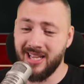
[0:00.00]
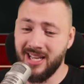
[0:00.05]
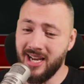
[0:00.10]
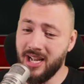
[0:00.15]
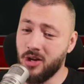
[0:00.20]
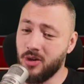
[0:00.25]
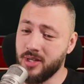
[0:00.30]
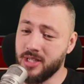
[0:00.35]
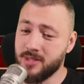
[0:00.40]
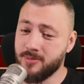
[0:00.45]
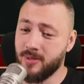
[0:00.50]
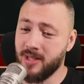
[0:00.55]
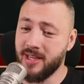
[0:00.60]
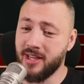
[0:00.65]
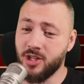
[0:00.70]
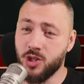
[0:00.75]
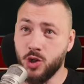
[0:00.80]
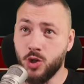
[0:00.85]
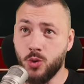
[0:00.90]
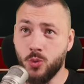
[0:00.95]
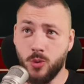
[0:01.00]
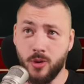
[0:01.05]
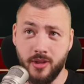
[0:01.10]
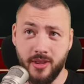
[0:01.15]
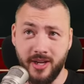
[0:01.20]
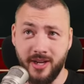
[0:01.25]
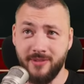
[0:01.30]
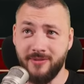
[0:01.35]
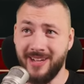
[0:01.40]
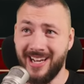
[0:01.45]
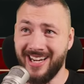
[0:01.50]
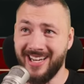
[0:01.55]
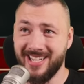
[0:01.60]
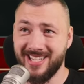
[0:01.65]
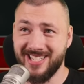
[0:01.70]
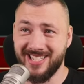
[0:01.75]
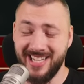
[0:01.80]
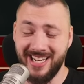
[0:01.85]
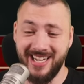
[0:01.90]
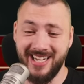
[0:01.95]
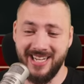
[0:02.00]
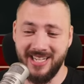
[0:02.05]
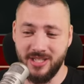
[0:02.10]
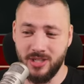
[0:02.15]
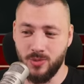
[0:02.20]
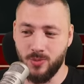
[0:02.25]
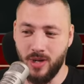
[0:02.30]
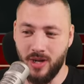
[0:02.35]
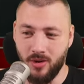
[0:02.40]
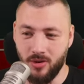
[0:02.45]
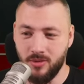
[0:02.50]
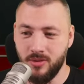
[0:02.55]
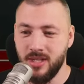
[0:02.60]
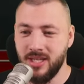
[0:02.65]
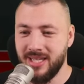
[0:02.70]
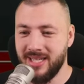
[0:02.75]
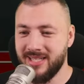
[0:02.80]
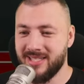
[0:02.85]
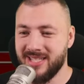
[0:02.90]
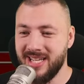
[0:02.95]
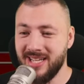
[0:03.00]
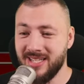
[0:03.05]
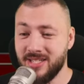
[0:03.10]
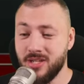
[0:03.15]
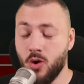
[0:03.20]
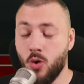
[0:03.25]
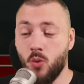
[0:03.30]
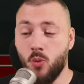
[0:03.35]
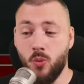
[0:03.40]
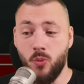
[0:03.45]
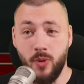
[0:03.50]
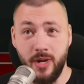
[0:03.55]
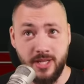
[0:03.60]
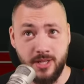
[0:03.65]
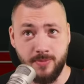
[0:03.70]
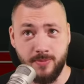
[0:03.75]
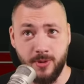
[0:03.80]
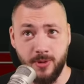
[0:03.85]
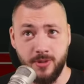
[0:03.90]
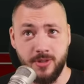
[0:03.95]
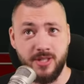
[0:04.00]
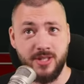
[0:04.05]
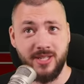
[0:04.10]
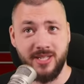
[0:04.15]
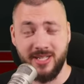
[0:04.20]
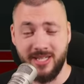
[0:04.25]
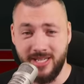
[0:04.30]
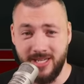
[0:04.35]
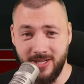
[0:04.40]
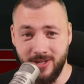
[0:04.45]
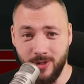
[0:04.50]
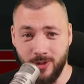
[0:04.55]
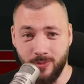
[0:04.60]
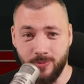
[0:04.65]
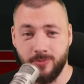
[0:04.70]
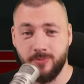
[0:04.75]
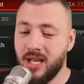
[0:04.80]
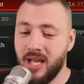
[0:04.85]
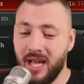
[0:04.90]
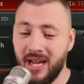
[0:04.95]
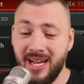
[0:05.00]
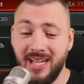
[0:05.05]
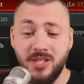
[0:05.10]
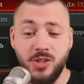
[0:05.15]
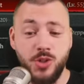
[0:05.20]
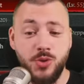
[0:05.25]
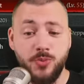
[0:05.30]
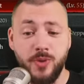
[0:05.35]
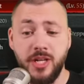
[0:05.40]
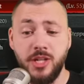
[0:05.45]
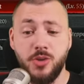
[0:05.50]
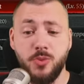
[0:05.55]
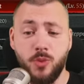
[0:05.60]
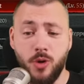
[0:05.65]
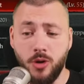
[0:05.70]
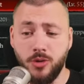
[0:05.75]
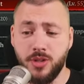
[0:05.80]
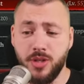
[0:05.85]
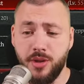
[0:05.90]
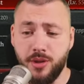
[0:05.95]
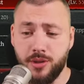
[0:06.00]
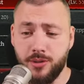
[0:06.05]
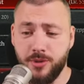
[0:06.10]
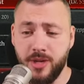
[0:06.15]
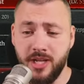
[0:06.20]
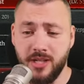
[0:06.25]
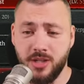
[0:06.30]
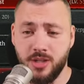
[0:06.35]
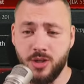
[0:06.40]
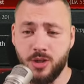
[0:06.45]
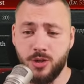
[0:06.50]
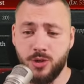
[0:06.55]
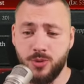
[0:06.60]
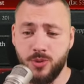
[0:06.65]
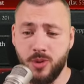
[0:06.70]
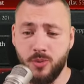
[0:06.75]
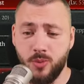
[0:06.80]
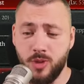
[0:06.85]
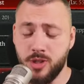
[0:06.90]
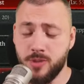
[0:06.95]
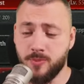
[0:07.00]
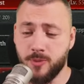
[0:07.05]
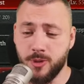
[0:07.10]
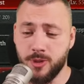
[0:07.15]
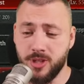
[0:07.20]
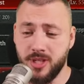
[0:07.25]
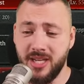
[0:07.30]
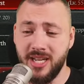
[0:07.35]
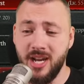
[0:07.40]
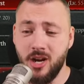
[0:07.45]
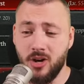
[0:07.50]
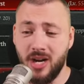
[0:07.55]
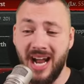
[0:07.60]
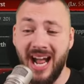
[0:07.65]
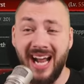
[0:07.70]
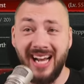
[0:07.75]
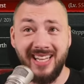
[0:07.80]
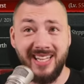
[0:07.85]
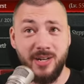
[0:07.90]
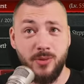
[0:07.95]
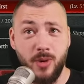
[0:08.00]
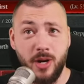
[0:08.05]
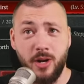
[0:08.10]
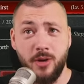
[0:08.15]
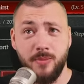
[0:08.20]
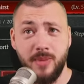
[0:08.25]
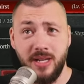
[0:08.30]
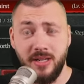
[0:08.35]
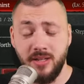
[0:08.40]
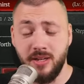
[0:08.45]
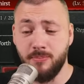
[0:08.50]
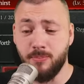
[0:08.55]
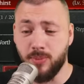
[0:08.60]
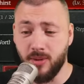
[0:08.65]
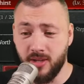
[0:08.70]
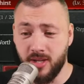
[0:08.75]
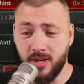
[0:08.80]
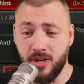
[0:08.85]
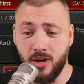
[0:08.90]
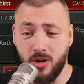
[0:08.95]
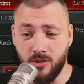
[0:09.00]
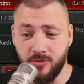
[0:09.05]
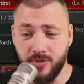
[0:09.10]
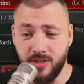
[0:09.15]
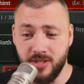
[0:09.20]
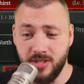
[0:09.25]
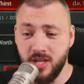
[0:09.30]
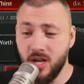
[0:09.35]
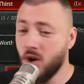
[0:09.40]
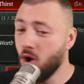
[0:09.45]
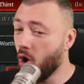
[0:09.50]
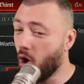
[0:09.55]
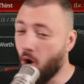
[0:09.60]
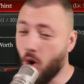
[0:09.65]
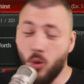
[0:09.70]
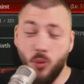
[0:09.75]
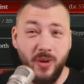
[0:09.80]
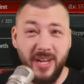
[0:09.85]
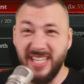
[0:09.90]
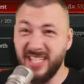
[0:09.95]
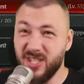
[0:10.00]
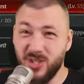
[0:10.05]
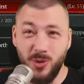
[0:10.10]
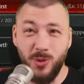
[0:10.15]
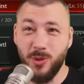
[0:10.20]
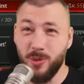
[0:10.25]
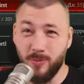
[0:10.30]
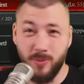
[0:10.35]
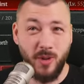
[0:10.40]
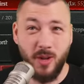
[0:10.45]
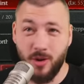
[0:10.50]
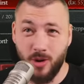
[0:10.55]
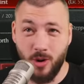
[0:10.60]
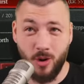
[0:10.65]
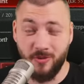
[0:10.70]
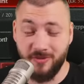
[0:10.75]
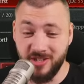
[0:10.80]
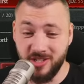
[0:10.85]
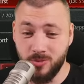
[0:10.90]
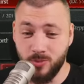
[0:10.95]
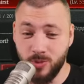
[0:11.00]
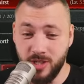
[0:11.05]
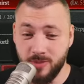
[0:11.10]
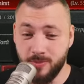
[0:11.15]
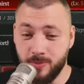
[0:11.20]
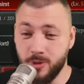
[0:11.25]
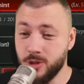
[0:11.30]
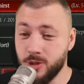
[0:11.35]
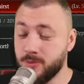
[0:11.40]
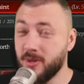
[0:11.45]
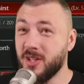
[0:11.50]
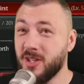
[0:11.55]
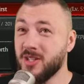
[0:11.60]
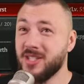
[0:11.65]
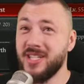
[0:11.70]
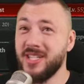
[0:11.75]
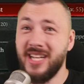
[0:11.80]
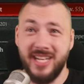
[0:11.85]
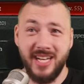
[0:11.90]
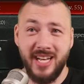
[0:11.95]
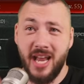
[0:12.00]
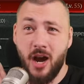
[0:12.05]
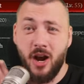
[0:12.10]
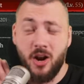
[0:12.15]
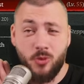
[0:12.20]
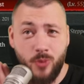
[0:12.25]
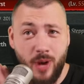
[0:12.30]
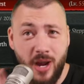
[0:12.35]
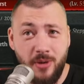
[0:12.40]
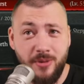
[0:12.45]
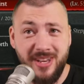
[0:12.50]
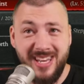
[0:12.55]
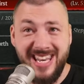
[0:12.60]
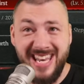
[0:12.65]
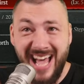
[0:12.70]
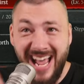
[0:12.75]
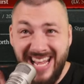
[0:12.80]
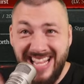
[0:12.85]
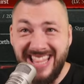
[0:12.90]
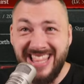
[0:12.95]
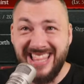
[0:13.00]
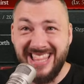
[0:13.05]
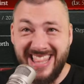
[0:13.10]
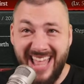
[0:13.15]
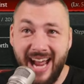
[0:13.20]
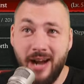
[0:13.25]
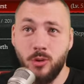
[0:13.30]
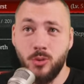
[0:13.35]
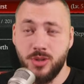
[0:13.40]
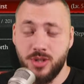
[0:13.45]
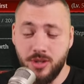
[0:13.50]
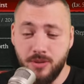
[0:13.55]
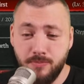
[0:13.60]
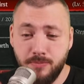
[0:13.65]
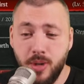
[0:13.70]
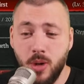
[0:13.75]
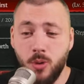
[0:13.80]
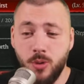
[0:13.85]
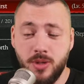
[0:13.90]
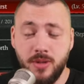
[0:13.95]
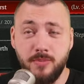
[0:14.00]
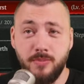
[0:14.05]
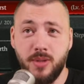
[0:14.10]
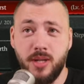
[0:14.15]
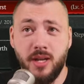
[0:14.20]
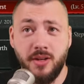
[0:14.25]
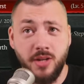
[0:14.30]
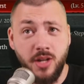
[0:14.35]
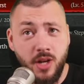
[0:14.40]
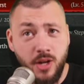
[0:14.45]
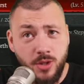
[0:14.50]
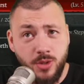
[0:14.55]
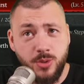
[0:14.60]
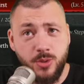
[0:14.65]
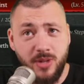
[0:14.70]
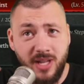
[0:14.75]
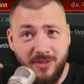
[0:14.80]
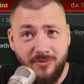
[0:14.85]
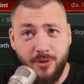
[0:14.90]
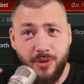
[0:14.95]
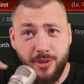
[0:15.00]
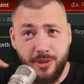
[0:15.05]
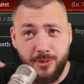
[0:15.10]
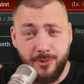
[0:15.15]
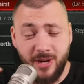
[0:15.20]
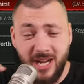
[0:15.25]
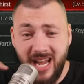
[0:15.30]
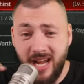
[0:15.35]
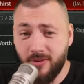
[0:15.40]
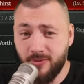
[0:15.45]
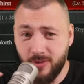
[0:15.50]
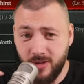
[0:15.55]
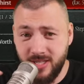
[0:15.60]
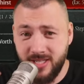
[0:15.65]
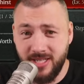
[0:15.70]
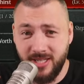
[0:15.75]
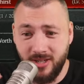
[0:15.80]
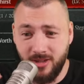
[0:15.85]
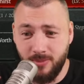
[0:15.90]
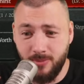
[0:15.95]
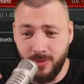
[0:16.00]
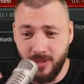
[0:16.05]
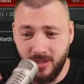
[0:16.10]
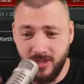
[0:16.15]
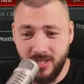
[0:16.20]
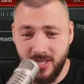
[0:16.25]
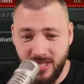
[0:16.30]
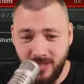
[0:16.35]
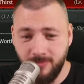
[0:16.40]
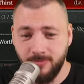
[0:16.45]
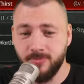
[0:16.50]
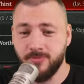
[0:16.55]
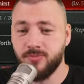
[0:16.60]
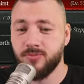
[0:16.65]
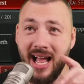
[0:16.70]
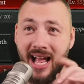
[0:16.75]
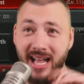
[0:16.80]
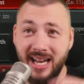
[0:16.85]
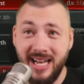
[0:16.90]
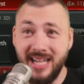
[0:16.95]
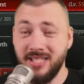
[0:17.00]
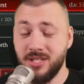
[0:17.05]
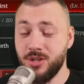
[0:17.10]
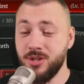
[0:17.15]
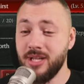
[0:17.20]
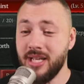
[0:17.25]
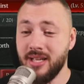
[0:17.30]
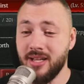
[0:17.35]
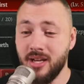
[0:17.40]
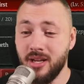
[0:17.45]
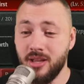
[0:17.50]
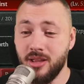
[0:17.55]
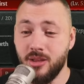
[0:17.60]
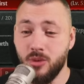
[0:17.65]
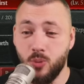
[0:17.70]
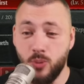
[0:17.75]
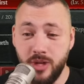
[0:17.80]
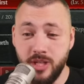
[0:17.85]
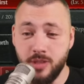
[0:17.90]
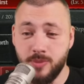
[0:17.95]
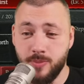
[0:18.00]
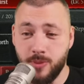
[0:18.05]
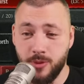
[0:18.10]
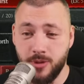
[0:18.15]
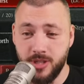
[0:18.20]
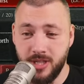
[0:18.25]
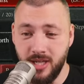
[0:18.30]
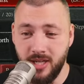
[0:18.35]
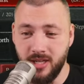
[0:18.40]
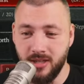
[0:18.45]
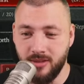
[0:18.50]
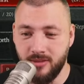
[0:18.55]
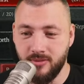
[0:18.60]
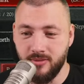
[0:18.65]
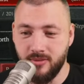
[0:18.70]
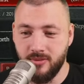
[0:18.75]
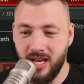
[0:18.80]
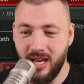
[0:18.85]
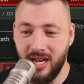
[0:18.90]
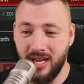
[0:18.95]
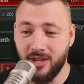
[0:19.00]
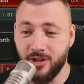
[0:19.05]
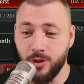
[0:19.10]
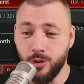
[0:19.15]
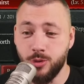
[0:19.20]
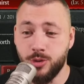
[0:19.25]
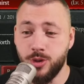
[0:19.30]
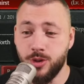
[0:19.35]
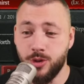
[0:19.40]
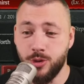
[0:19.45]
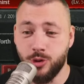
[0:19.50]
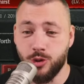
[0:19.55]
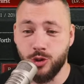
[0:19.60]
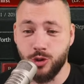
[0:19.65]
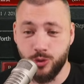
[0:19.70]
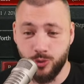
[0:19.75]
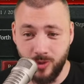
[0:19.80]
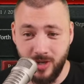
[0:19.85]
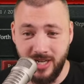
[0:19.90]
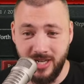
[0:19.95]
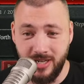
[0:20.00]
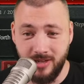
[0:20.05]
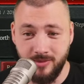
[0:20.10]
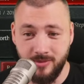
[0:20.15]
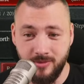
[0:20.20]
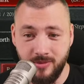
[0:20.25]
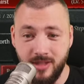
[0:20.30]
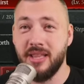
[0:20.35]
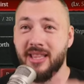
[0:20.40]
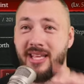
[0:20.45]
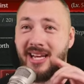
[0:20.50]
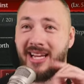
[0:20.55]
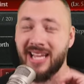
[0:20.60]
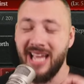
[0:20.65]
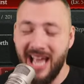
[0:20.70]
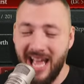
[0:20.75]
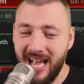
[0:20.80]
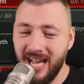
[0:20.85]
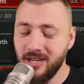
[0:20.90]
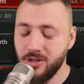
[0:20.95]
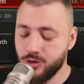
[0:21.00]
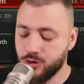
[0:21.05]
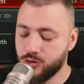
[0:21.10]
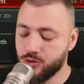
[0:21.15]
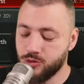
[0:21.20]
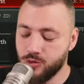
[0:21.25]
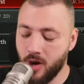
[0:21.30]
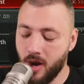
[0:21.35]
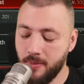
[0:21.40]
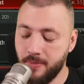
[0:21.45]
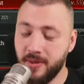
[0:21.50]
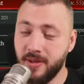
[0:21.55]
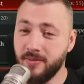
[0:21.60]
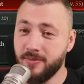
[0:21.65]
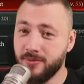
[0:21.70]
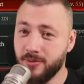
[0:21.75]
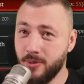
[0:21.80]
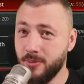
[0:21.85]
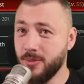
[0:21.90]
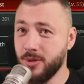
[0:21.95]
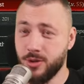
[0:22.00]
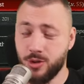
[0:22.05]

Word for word: then I'll explain Grigoire the Galvanic Saint as well. It says Whispers here. And as you reach World Tier 3 and start doing Whispers, and here I highly recommend Blood Harvest. Always do the Blood Harvest Whispers because you need around 9,000 potent blood to level 3 every single ability. And as you get the Whisper done and go to the tree, the cache dropping from the